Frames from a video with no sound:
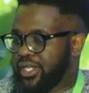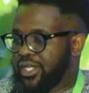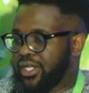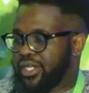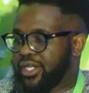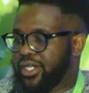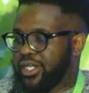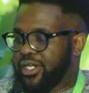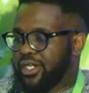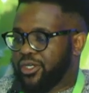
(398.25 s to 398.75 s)

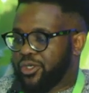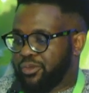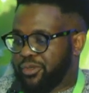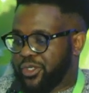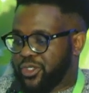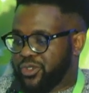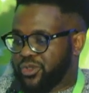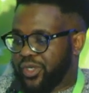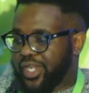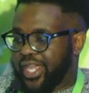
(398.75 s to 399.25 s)

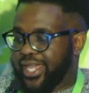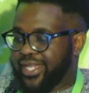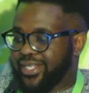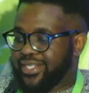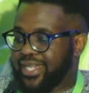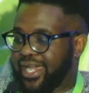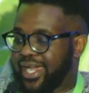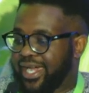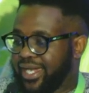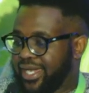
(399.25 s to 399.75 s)
Robertson
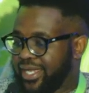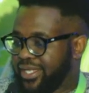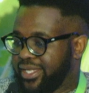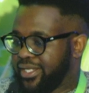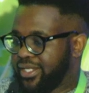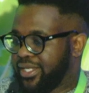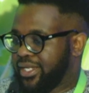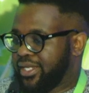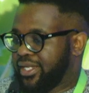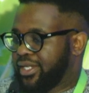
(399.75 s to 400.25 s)
had
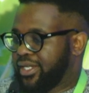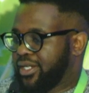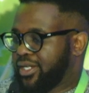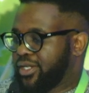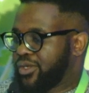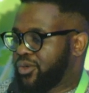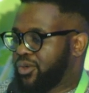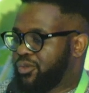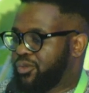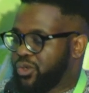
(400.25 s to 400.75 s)
high
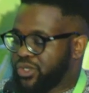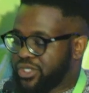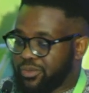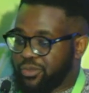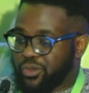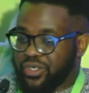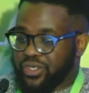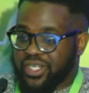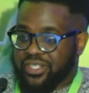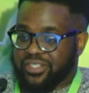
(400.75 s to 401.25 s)
crop water
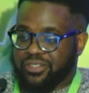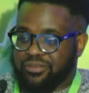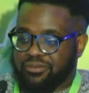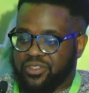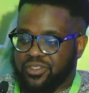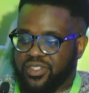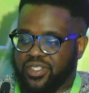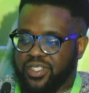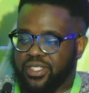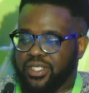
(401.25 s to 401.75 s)

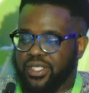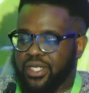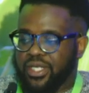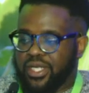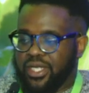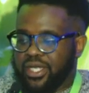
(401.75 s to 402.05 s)
productivity,